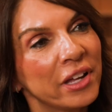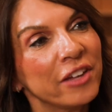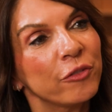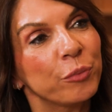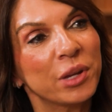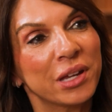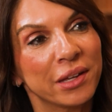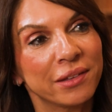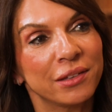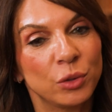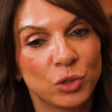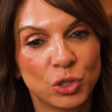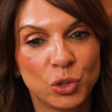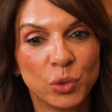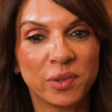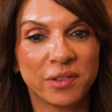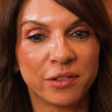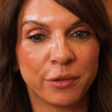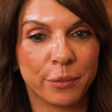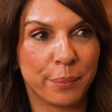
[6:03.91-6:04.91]
life because you
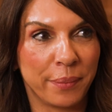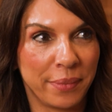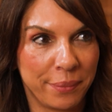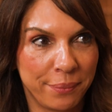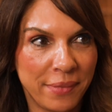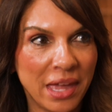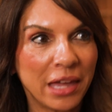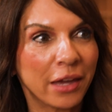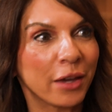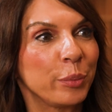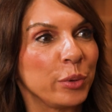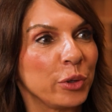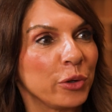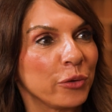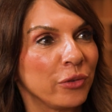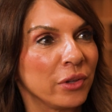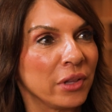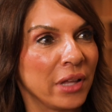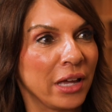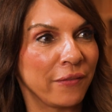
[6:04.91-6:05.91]
choose to make a
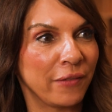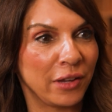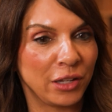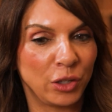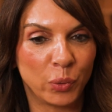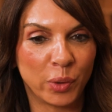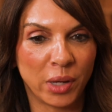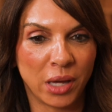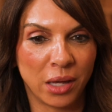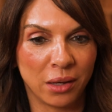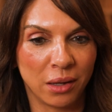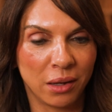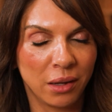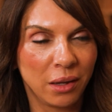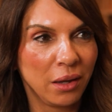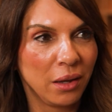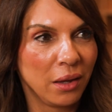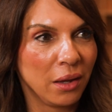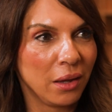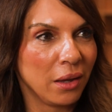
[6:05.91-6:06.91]
beautiful life, and you can
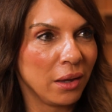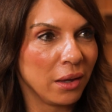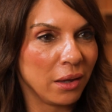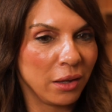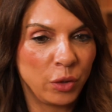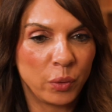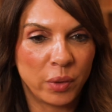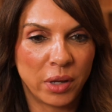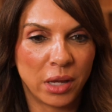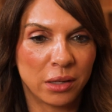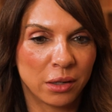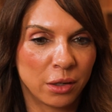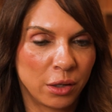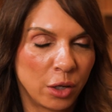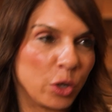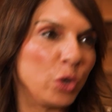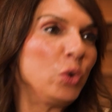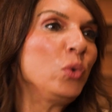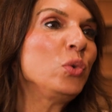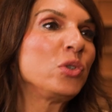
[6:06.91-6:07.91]

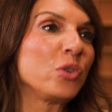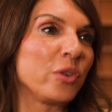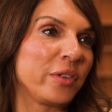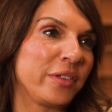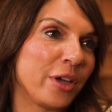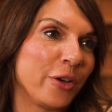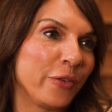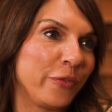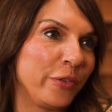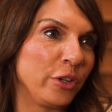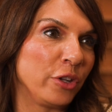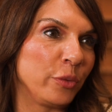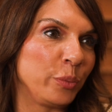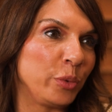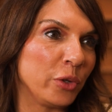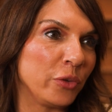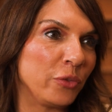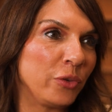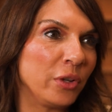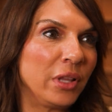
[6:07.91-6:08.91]
cocoon yourself in your
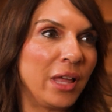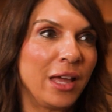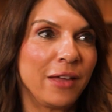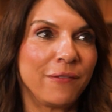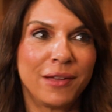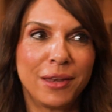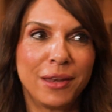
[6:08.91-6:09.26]
beautiful life